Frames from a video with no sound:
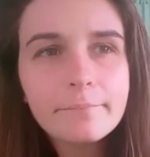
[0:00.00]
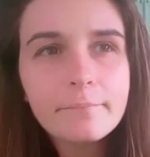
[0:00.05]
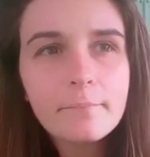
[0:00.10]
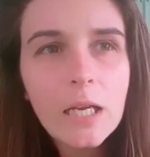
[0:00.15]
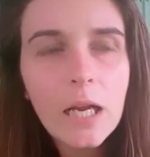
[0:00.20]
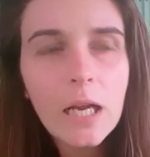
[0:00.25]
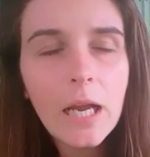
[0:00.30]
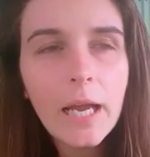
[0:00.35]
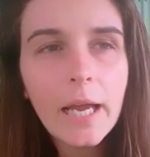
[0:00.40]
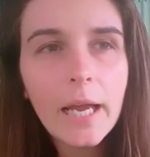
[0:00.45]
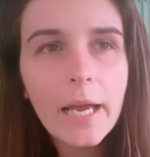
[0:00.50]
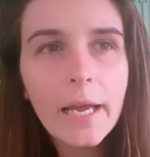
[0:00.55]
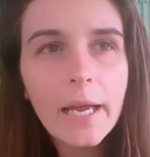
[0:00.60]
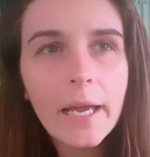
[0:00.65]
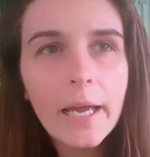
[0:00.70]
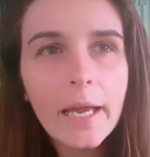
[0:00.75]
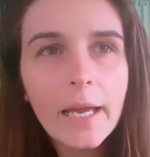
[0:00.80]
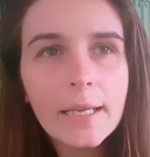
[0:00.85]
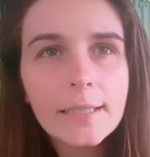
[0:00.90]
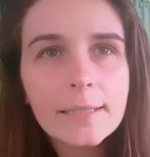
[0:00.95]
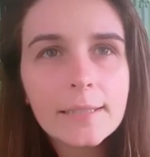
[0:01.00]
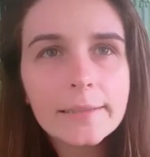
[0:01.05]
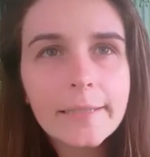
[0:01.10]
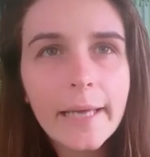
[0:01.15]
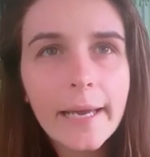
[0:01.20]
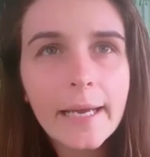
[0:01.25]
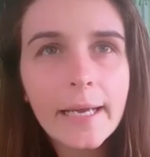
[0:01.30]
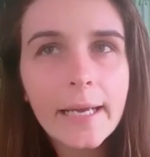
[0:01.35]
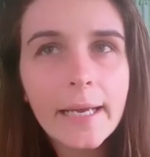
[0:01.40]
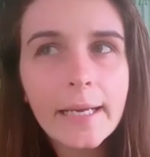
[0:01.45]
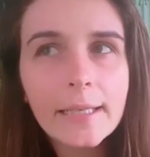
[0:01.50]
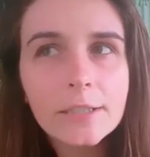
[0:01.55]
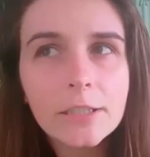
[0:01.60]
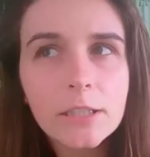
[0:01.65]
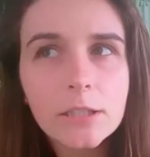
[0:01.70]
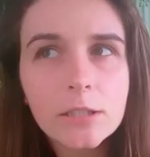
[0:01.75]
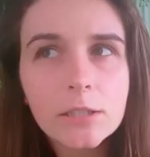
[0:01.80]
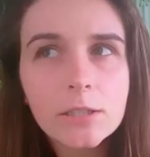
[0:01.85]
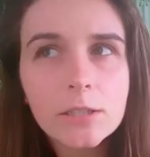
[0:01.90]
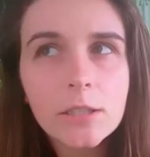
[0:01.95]
and they
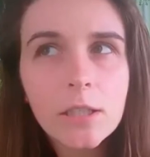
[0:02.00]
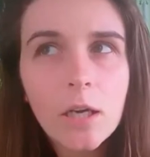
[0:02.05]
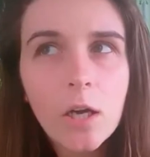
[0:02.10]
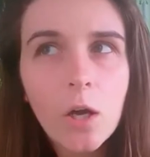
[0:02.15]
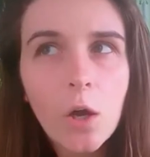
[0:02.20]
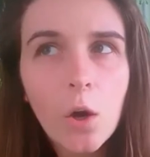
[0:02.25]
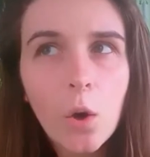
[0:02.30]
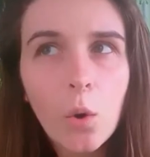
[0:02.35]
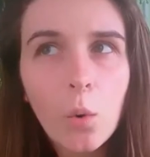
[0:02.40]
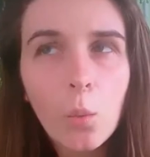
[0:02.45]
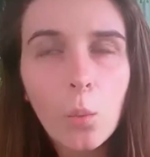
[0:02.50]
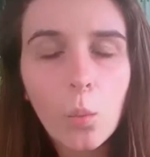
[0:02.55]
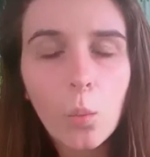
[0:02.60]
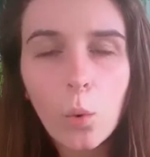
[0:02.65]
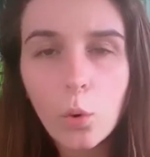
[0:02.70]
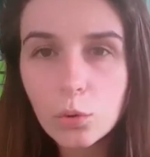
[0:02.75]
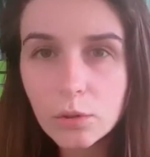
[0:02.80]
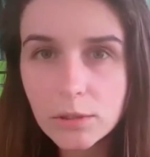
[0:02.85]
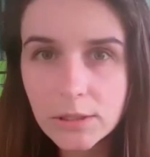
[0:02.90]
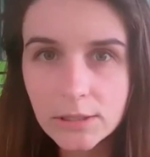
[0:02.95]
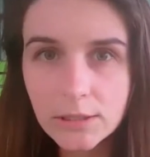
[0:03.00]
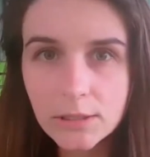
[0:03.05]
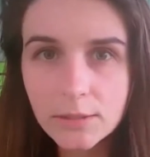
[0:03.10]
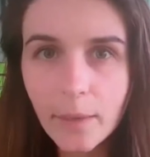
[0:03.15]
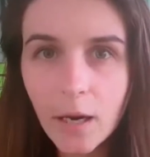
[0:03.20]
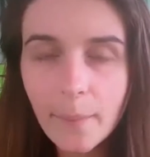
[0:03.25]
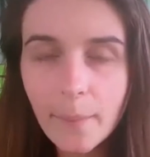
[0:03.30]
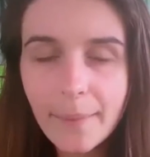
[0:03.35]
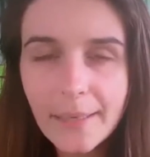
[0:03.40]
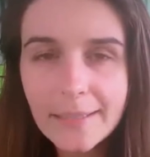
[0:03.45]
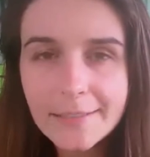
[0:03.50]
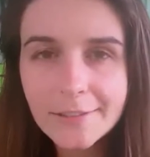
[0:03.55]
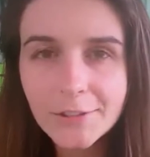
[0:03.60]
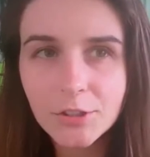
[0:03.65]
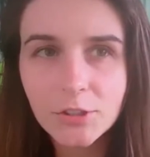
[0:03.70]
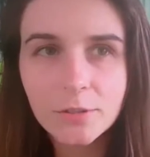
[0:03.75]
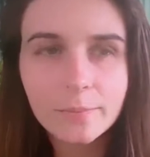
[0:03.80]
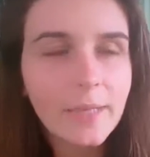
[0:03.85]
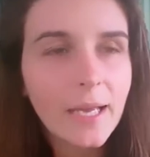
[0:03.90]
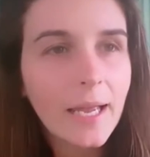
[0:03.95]
just walked into my
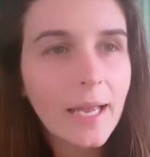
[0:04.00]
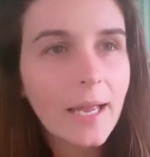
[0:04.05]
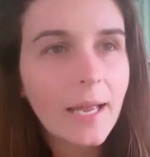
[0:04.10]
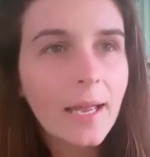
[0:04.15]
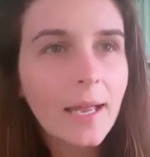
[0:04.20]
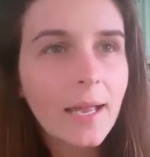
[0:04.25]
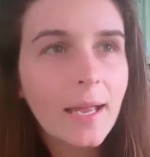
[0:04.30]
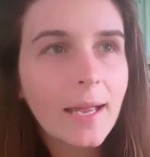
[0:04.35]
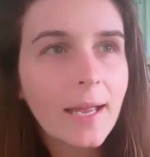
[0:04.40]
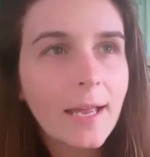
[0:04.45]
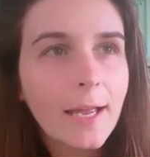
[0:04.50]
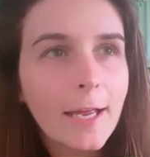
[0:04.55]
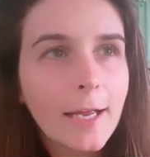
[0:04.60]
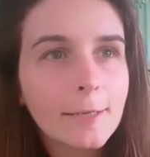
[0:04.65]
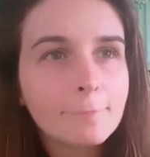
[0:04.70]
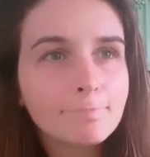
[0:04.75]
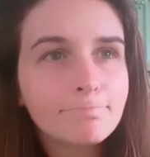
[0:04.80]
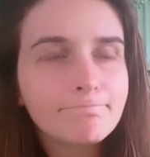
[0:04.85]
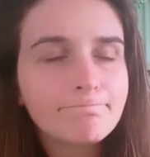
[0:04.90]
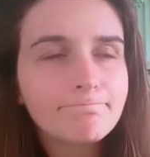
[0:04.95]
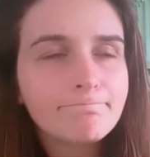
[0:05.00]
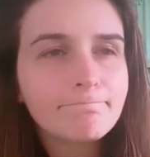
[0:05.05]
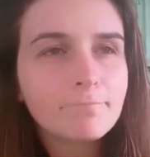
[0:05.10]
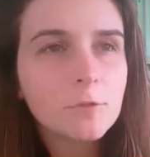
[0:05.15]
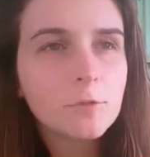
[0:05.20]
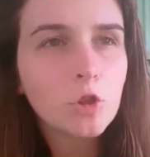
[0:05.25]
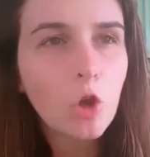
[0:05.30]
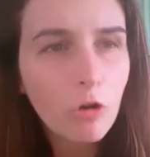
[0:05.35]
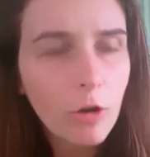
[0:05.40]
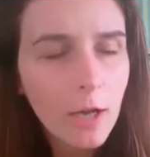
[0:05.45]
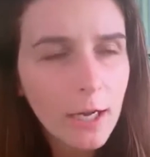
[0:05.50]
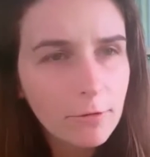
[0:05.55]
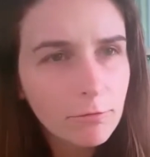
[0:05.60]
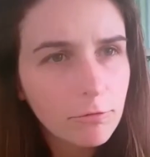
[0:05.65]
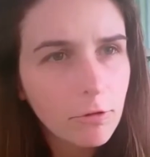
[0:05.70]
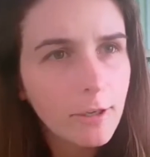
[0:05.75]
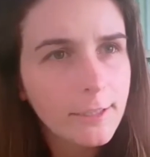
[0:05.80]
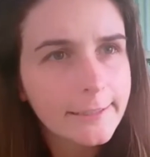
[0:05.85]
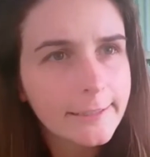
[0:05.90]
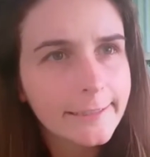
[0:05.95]
bedroom, and not like
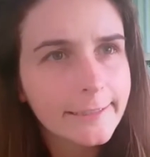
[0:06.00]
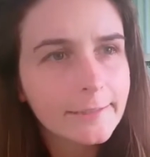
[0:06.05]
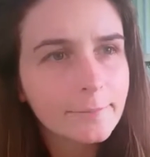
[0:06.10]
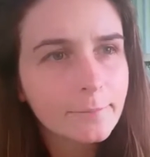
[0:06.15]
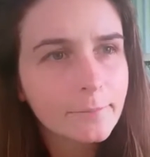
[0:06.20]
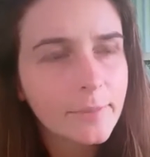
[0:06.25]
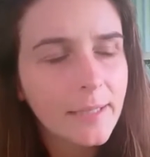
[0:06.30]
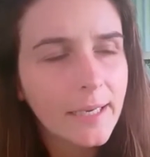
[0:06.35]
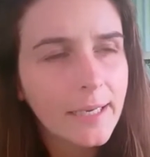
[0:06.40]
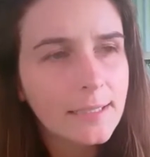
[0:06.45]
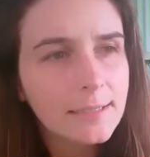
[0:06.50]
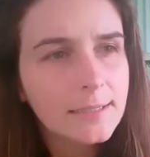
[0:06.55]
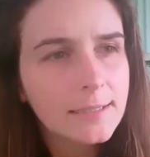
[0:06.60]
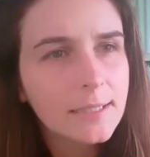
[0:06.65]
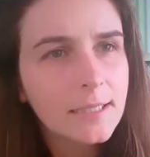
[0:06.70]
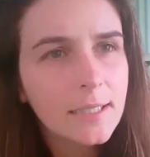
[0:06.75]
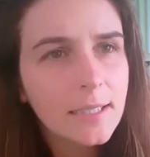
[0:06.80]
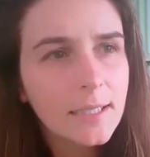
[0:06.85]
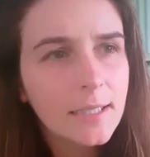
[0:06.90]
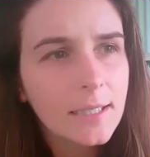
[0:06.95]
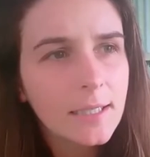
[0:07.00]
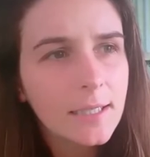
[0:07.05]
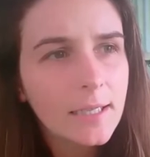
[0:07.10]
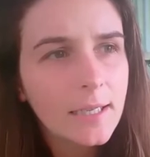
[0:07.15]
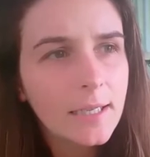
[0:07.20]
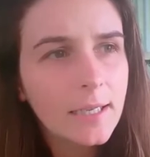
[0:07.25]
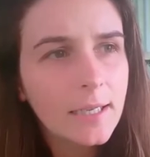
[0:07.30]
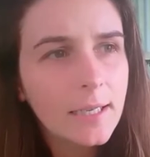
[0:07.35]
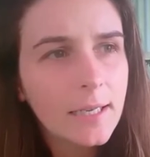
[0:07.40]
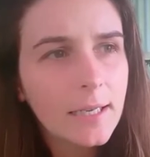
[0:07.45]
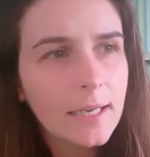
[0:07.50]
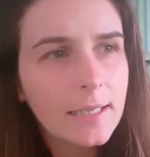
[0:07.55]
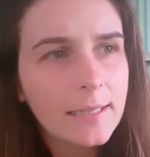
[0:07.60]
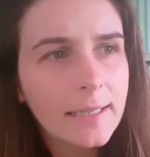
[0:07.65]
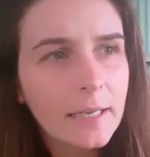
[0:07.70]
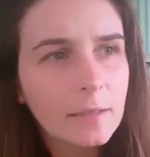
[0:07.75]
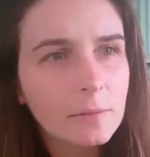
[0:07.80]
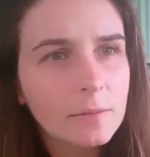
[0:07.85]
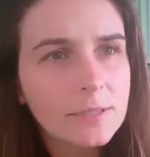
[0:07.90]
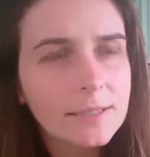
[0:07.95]
right in, and they
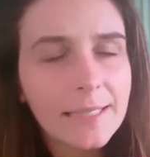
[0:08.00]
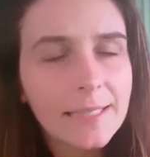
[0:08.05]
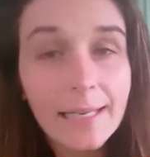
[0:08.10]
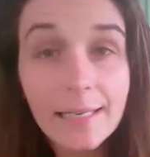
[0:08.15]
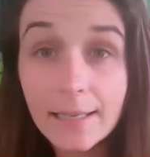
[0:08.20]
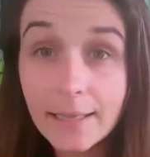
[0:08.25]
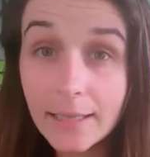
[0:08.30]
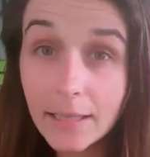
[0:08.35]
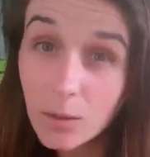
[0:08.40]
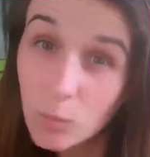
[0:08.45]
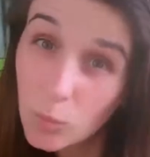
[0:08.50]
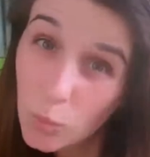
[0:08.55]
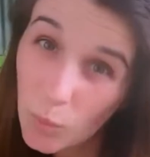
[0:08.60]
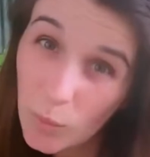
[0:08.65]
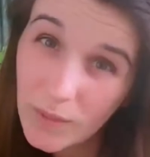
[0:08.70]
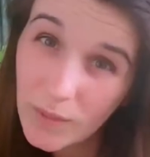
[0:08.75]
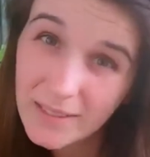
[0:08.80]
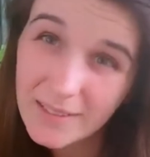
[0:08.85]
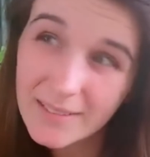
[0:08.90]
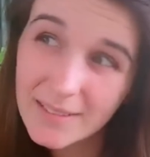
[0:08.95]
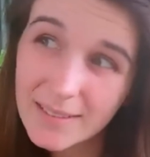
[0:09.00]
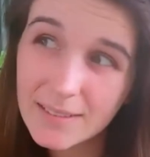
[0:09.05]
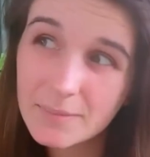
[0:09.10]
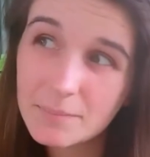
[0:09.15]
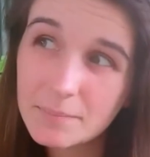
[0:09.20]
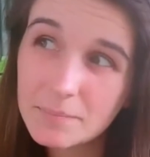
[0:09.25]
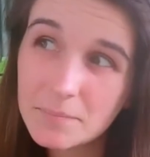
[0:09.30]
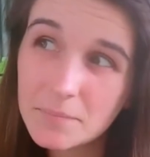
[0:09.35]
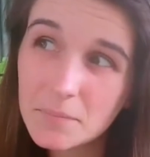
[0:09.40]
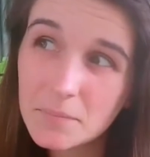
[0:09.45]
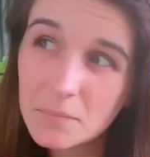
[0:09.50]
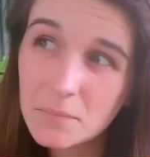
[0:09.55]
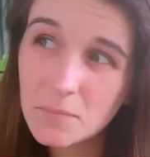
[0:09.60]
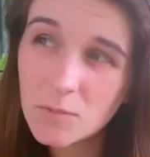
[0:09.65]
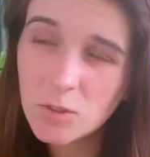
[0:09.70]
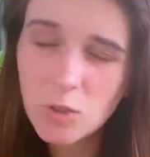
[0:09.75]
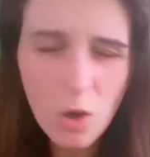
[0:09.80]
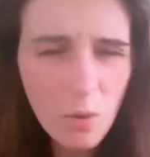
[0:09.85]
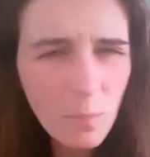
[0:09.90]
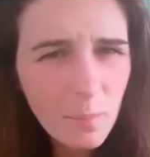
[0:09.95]
were standing there with
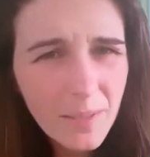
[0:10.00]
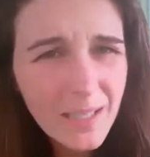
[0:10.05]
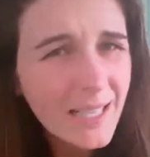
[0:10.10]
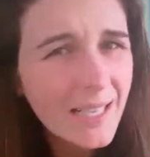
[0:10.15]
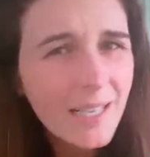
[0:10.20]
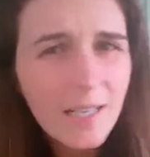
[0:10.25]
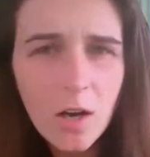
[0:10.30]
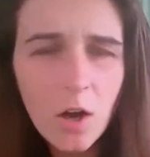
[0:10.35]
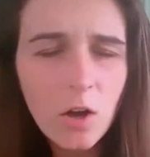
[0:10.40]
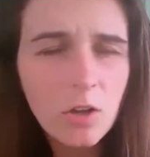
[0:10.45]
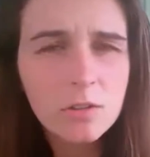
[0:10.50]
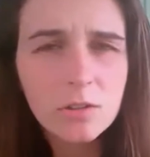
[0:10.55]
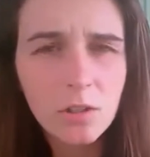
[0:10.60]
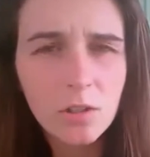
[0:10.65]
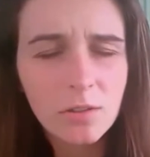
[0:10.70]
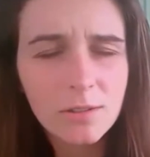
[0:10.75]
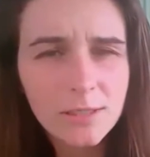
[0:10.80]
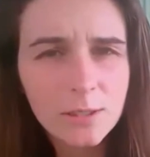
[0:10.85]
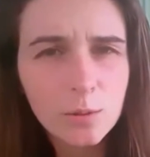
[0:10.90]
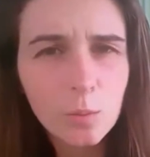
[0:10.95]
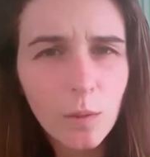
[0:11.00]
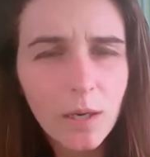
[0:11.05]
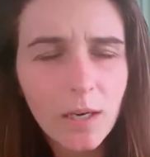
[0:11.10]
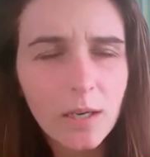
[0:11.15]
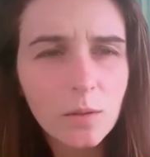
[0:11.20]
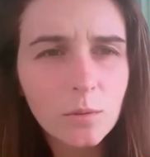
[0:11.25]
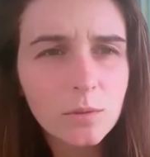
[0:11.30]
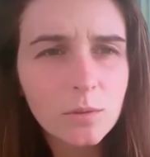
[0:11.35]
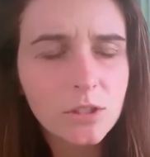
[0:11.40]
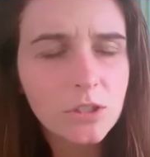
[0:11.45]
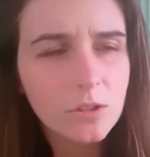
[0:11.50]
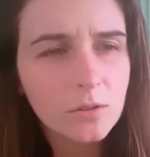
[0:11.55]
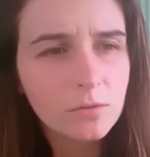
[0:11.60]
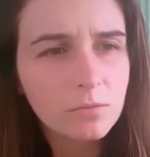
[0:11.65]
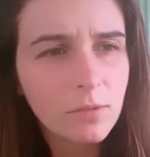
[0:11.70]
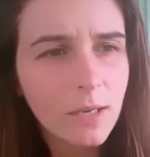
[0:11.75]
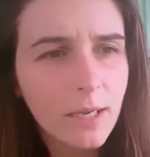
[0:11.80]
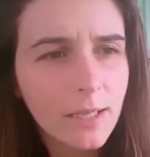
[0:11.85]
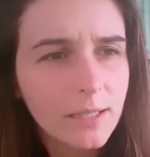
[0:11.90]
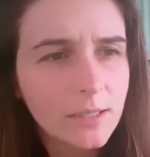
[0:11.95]
not many clothes on as well, which is
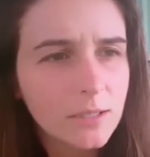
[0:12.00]
rather